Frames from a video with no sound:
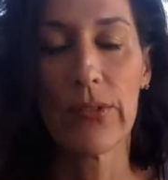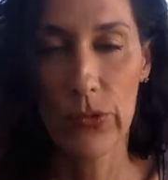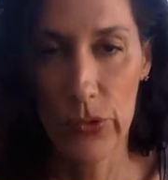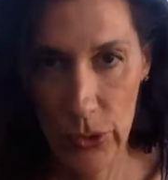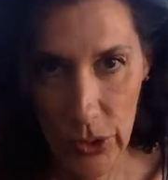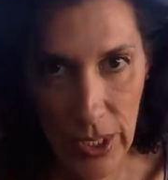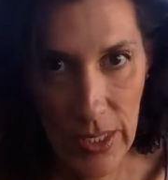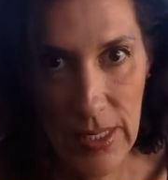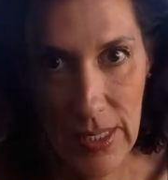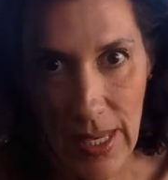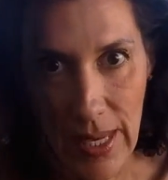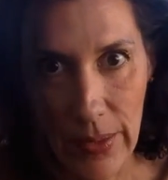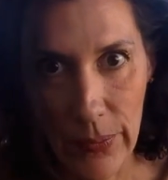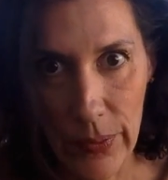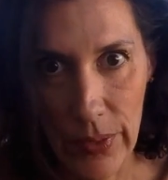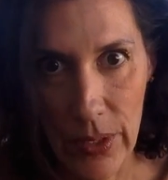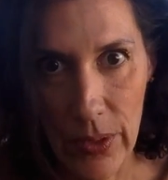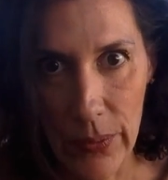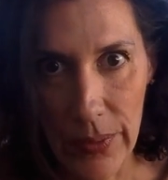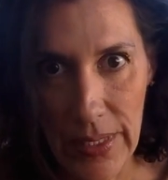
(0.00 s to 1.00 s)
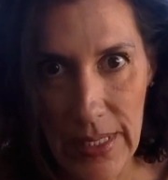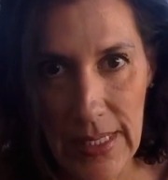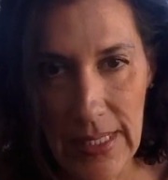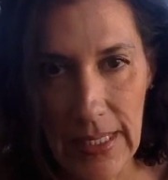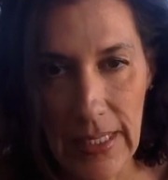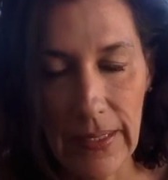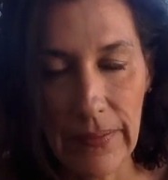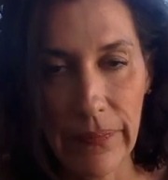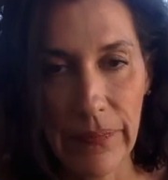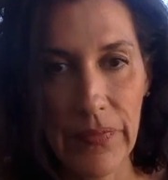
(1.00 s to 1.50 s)
just like we always
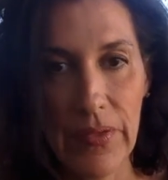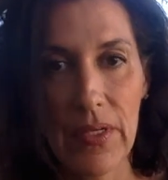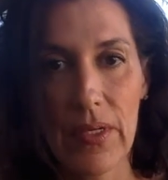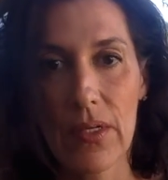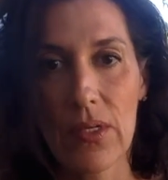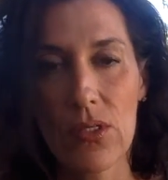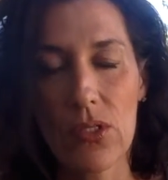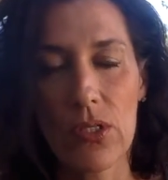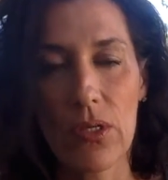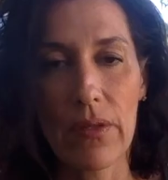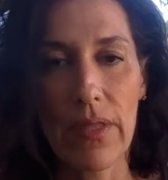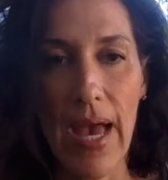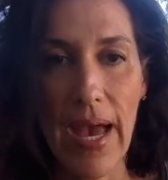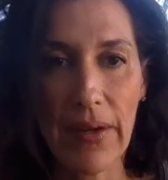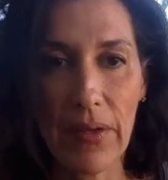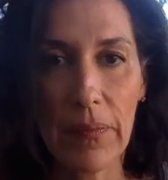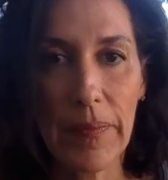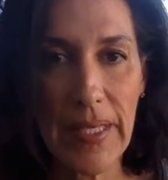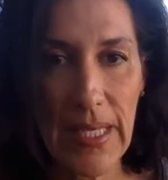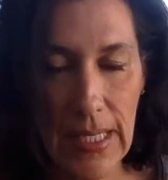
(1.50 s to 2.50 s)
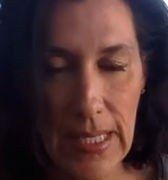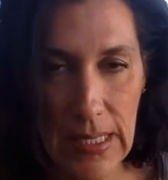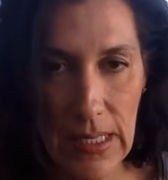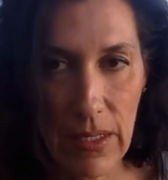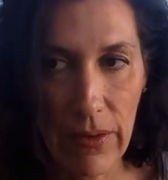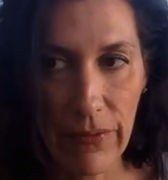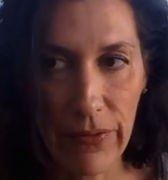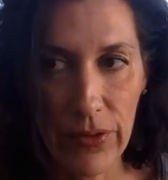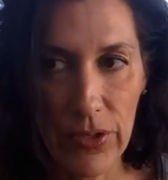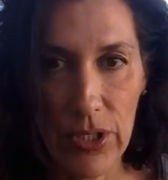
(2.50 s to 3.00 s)
did. So that'll be
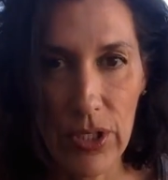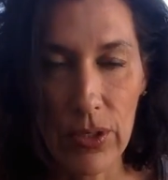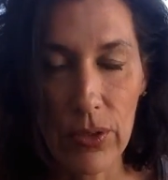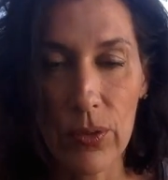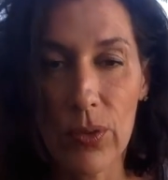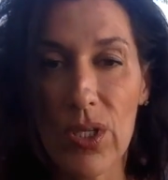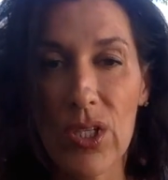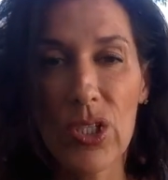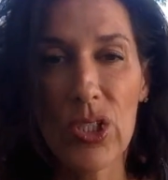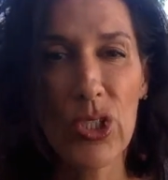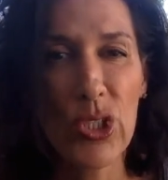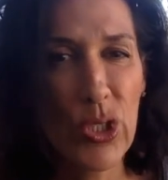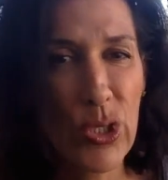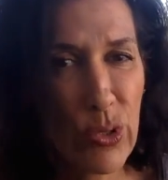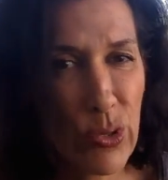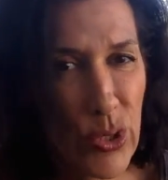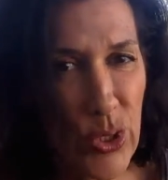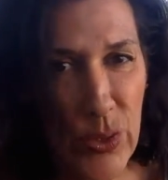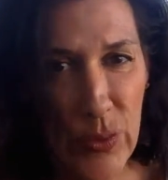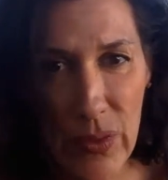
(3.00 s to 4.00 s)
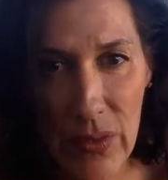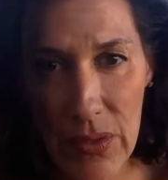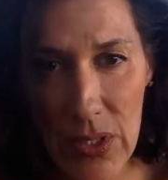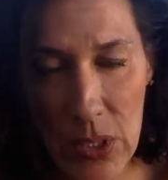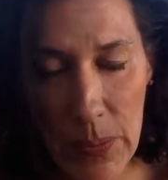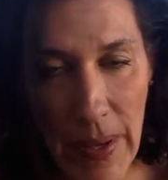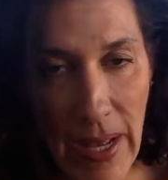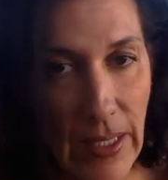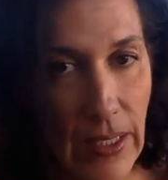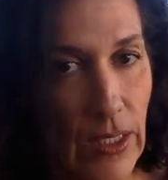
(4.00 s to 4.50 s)
easy for you. Use your own
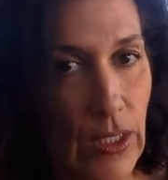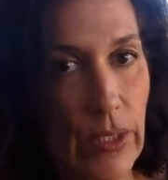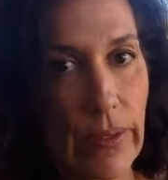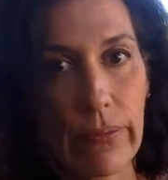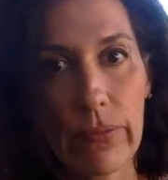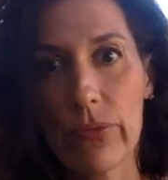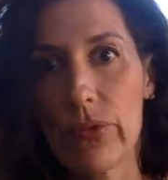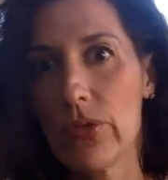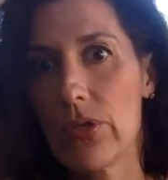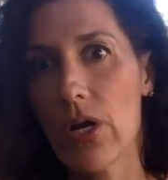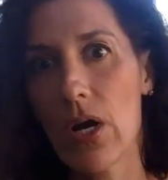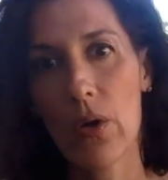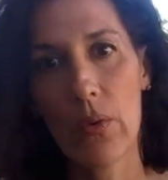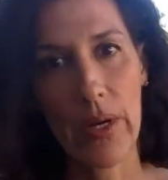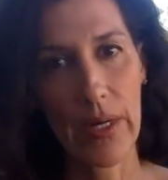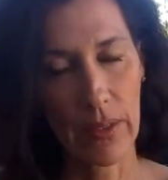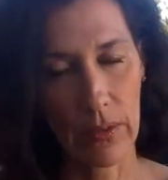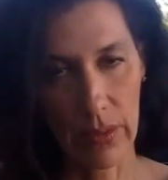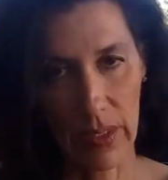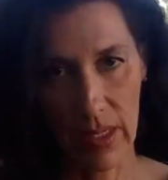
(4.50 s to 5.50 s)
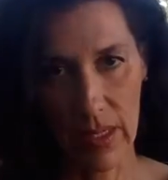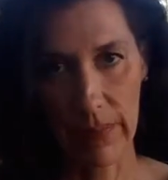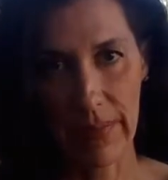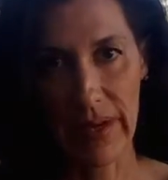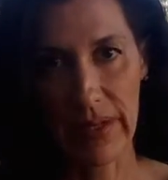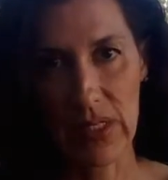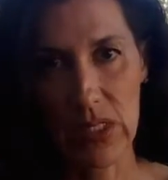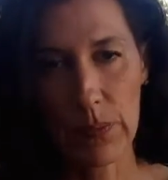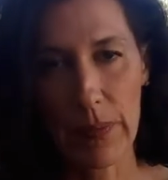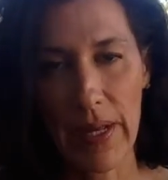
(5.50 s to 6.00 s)
spelling. You know I don't care
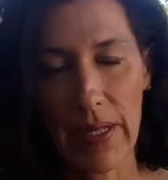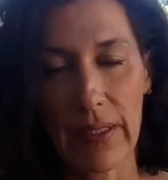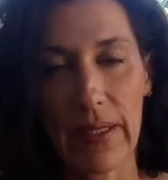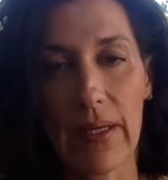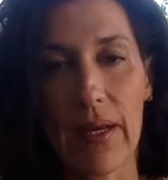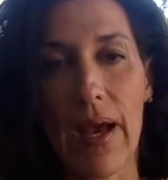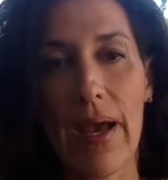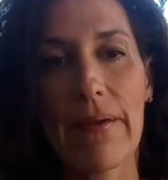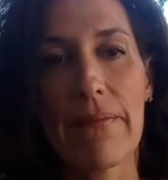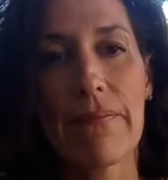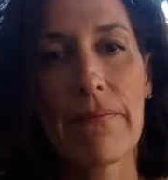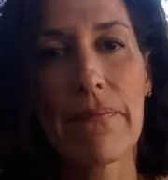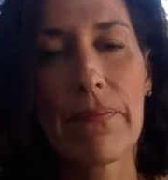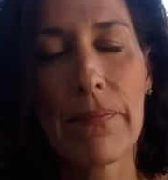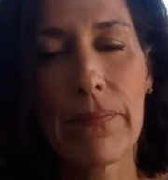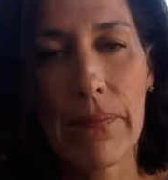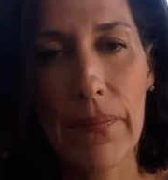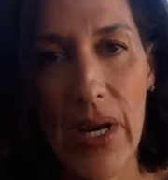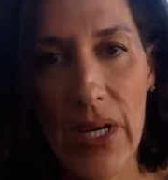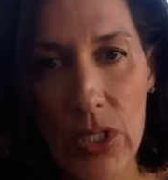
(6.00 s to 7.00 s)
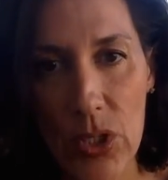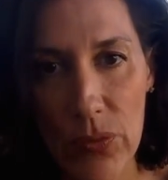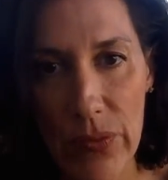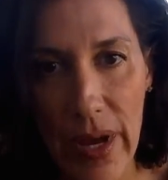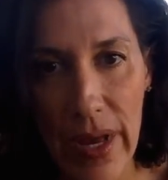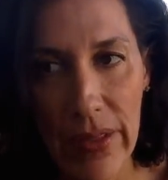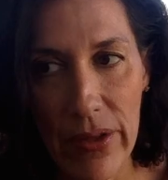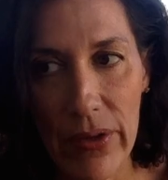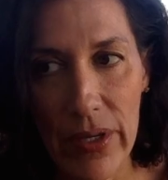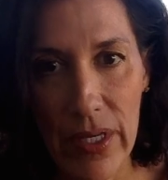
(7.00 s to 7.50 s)
about spelling. I much
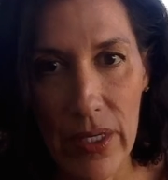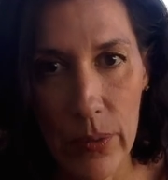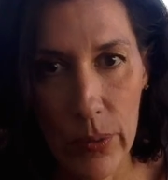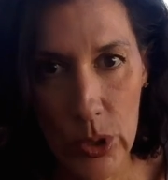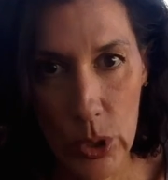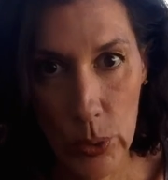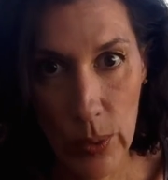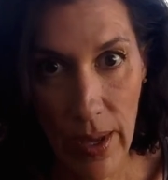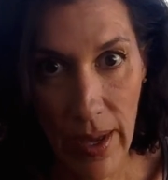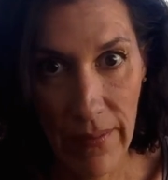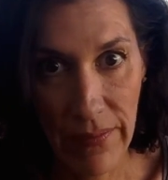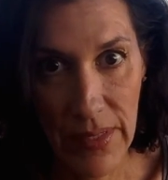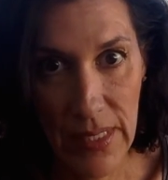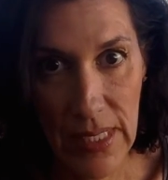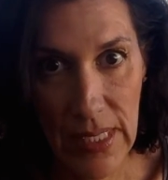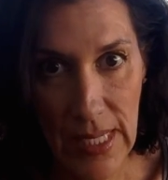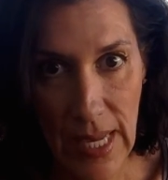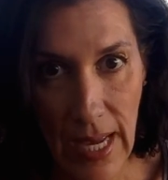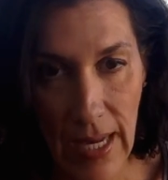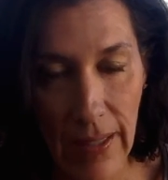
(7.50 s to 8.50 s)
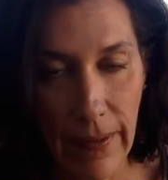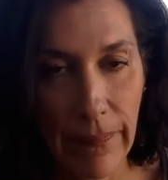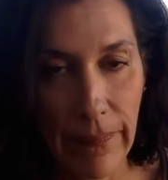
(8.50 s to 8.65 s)
rather hear what you have to say.